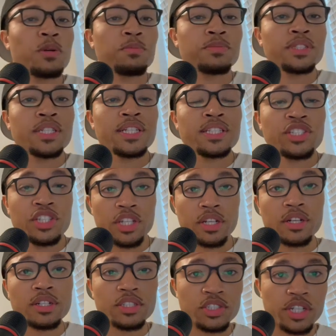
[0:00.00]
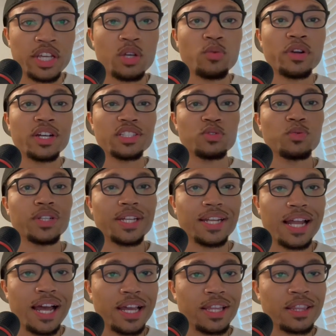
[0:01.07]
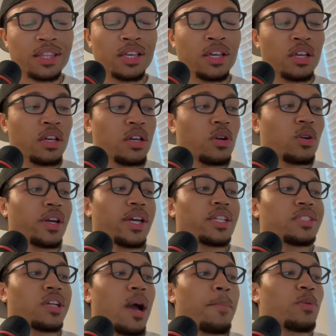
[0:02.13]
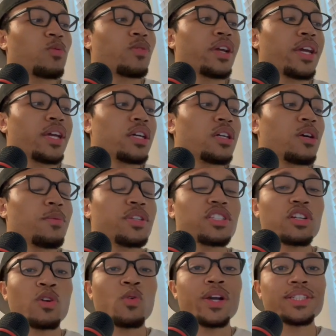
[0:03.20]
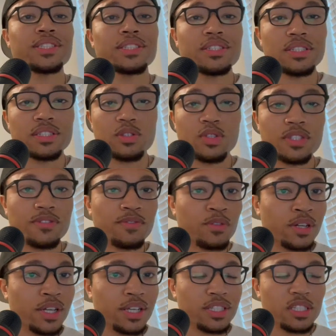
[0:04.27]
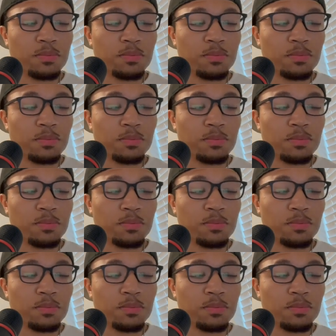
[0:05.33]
this year, January 29th, okay, Morant, his acquaintances, so his friends, his